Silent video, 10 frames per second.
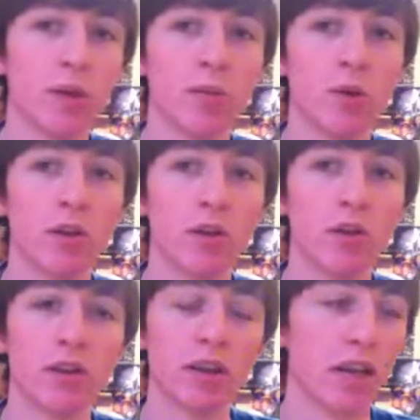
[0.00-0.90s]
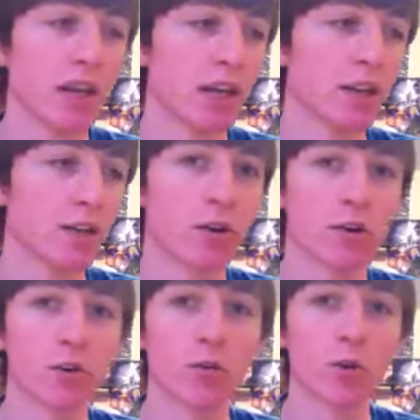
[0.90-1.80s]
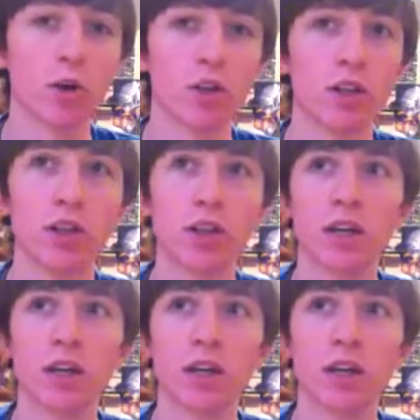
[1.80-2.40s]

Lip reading: people and conquer the world